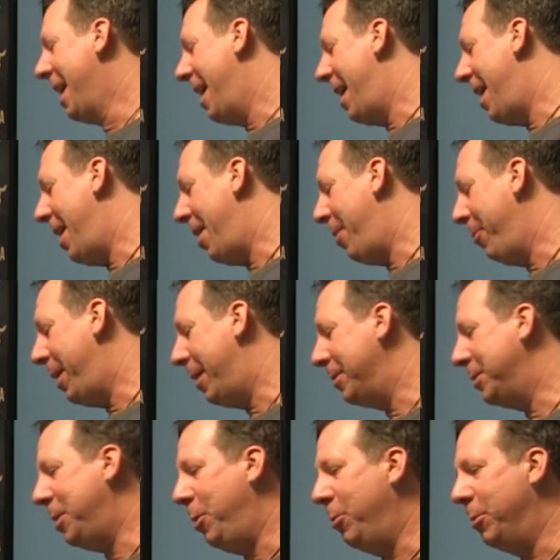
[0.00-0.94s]
What
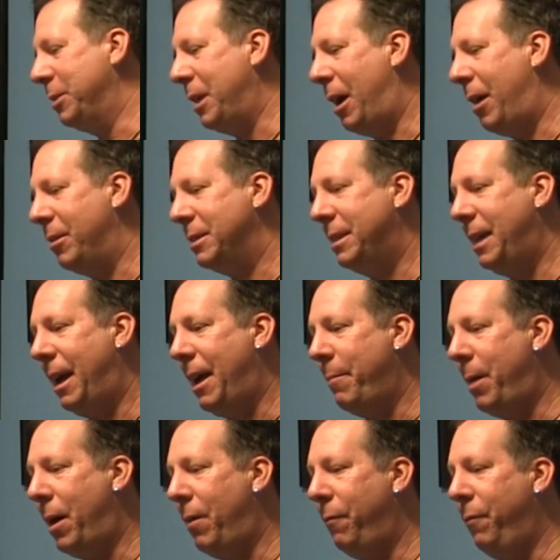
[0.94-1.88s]
I'll do is I'll say
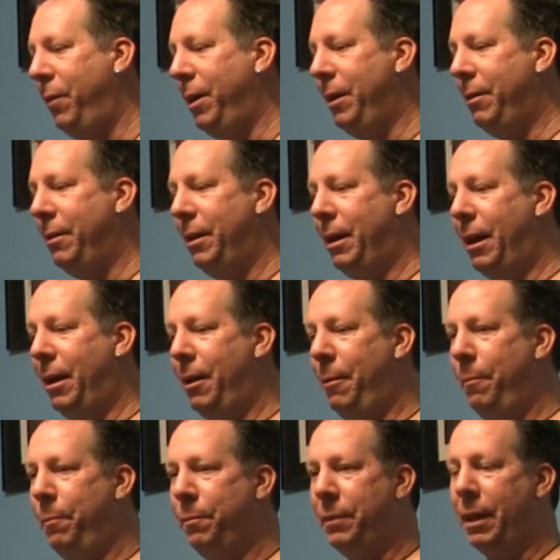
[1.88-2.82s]
I'm
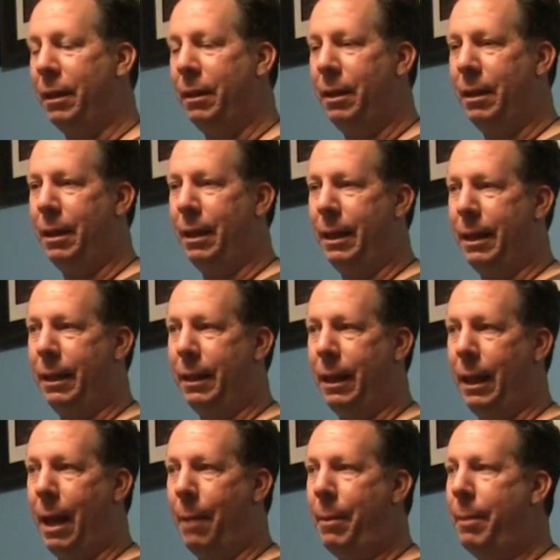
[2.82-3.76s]
on
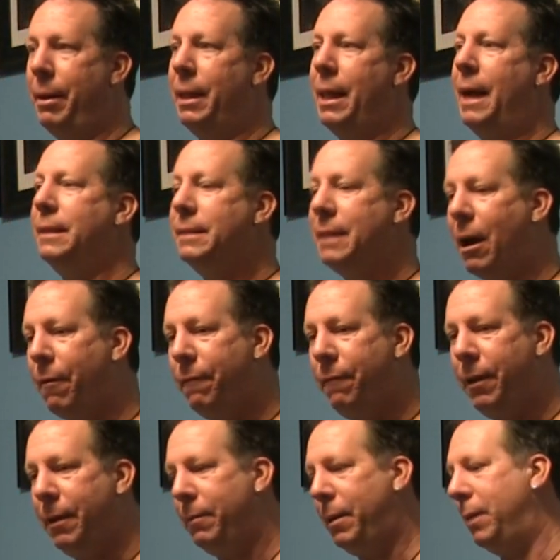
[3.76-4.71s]
my last
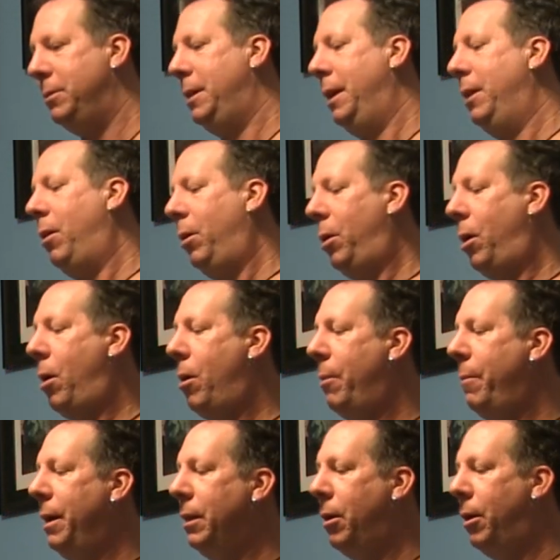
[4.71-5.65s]
outfit. I'll take
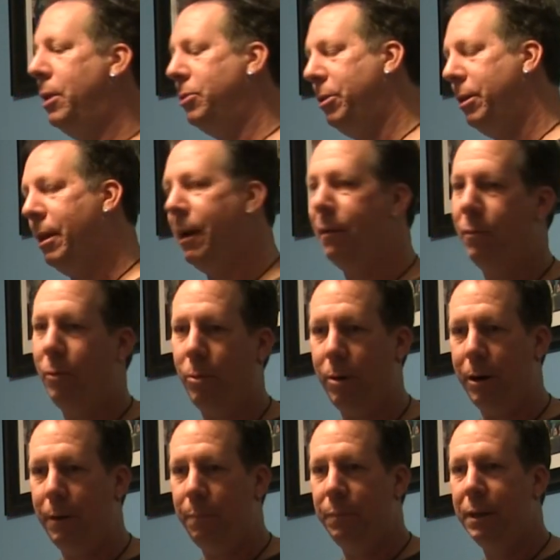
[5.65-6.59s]
all my laundry that I've
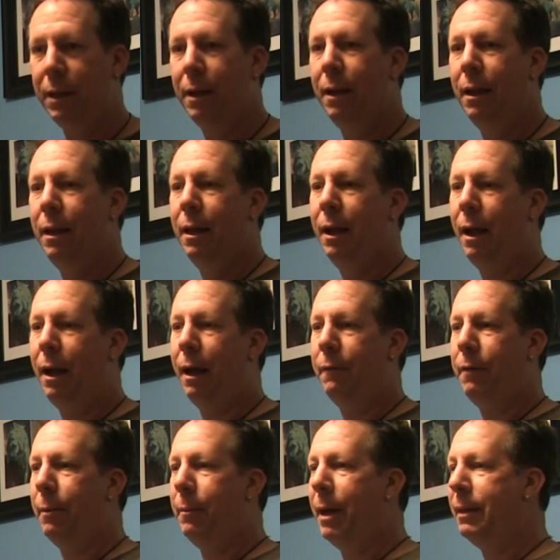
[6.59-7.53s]
worn.
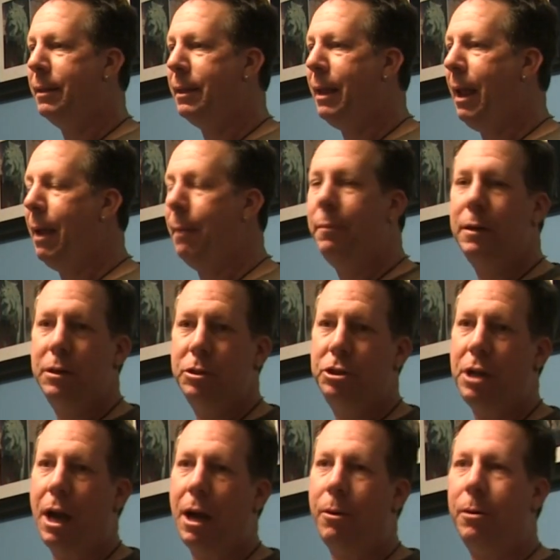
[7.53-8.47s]
If I'm at the camp in the
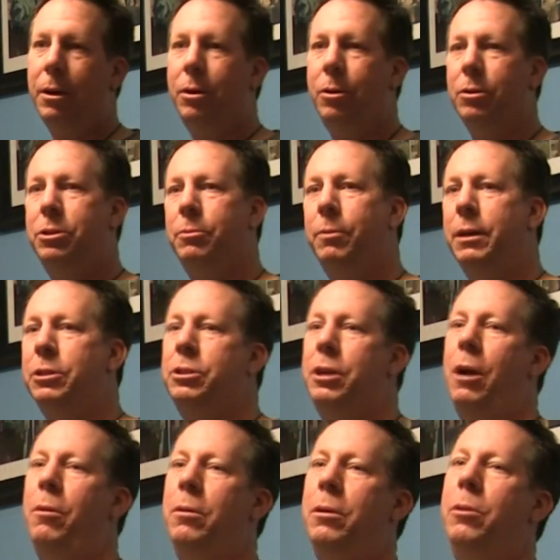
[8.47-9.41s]
shower, of course you want to
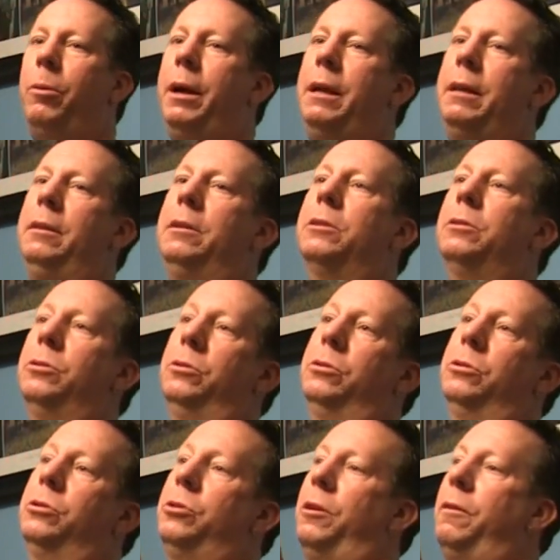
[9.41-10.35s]
shower quick,
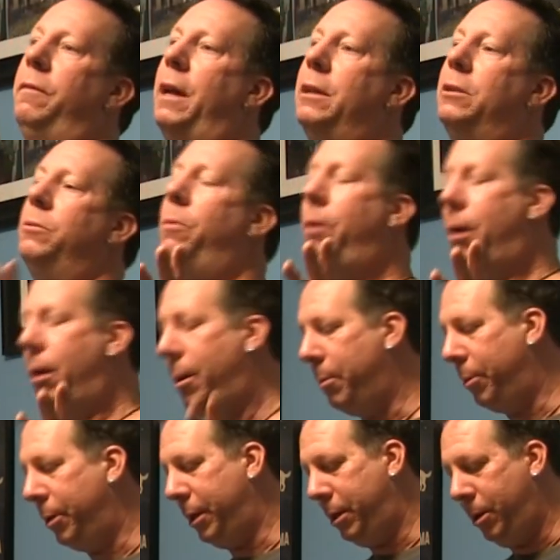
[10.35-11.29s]
conserve lots of
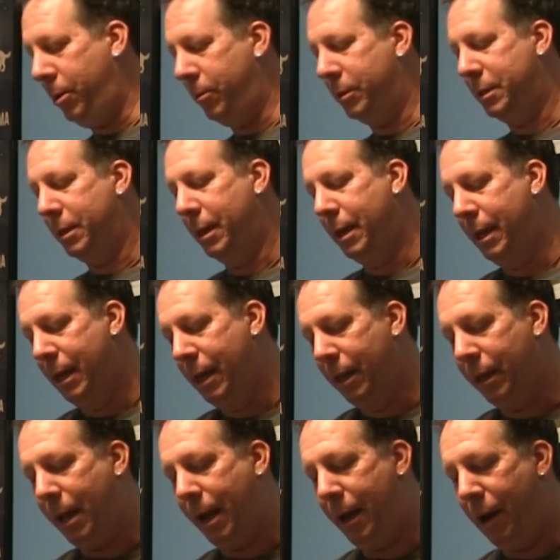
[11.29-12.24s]
water. What you do is
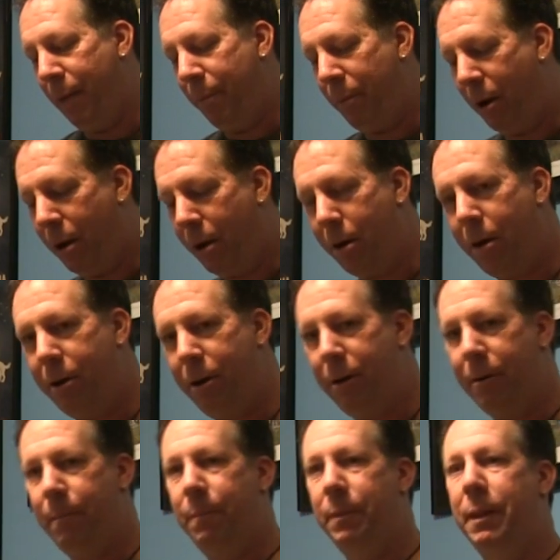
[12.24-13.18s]
line up all
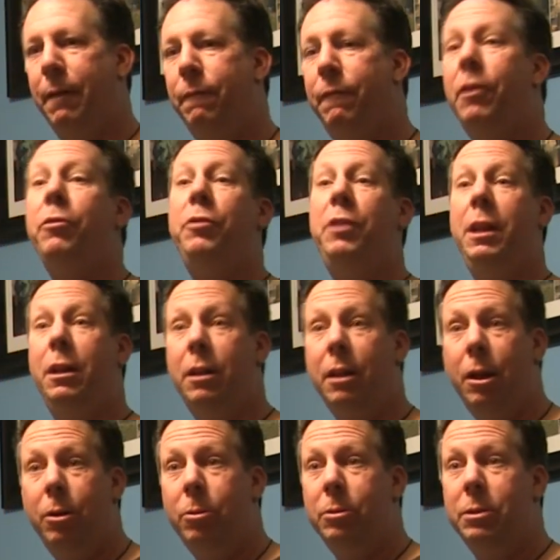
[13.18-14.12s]
your filthy
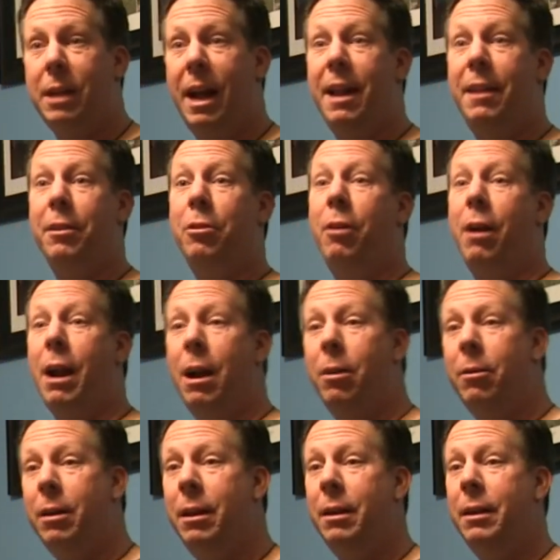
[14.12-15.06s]
clothes on the
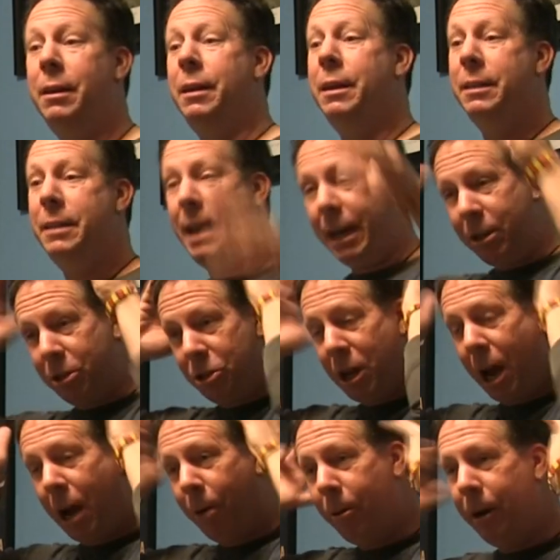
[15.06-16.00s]
ground. Take a
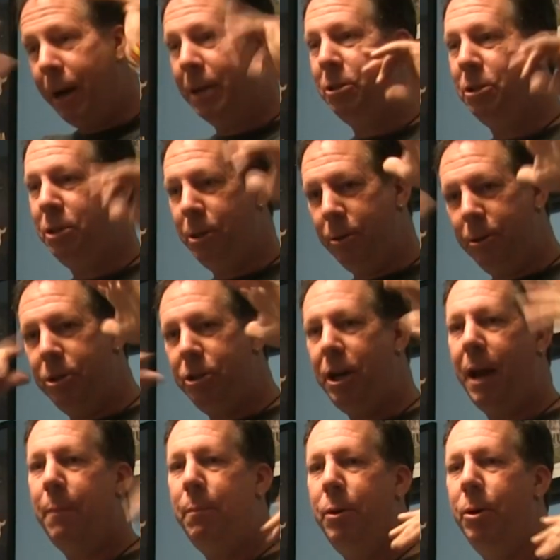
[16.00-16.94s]
shower as you're doing your
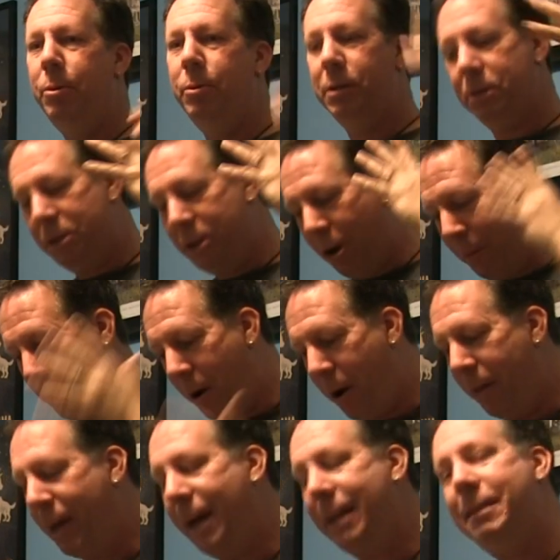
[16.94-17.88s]
shampoo and the soap,
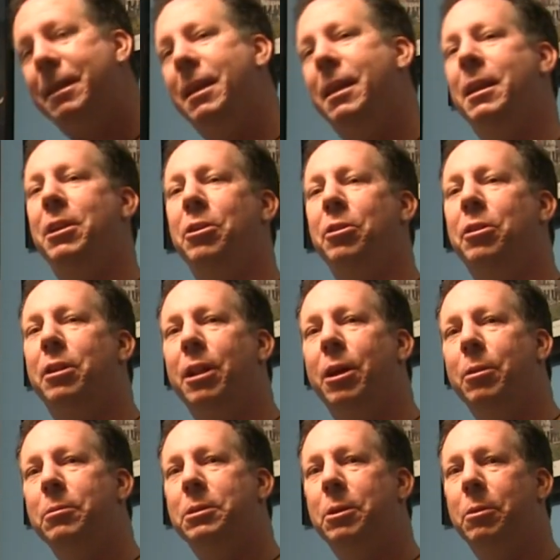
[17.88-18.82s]
all that's hitting your
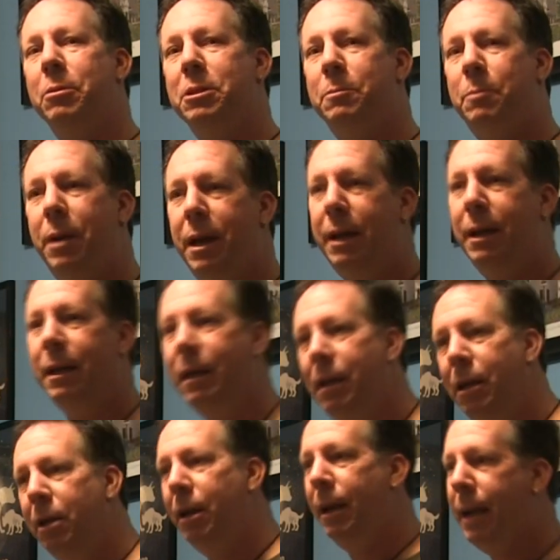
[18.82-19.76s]
clothes, so to speak.
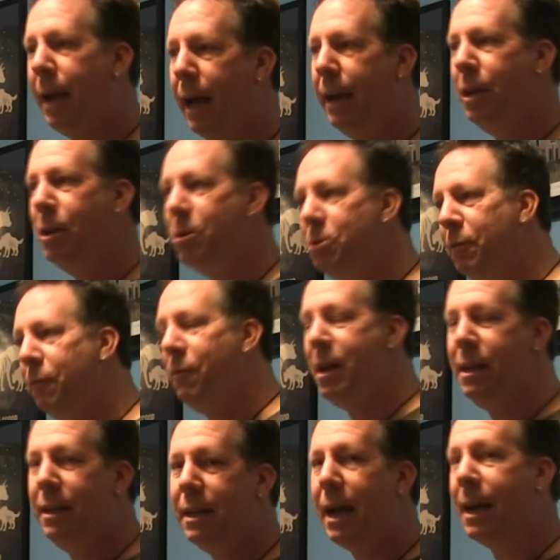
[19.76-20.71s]
You can kind of use your
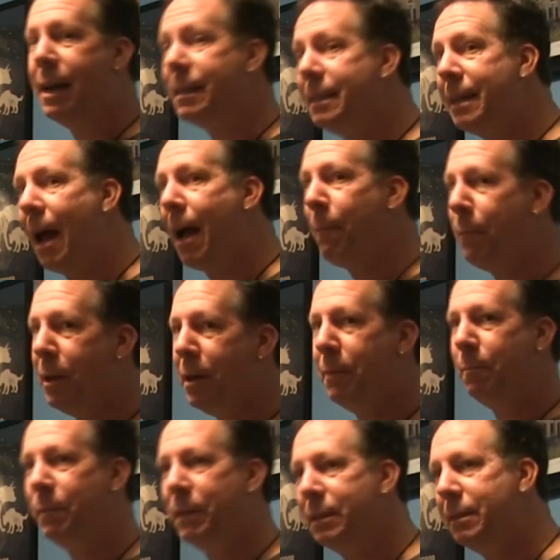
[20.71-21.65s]
feet to kind of stomp in
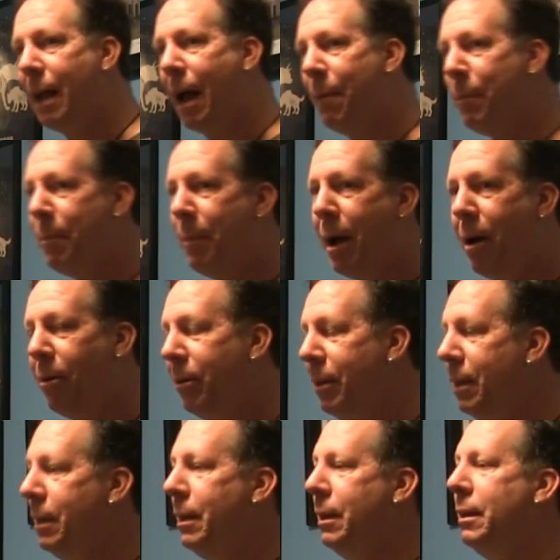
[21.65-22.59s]
them, stomp them out.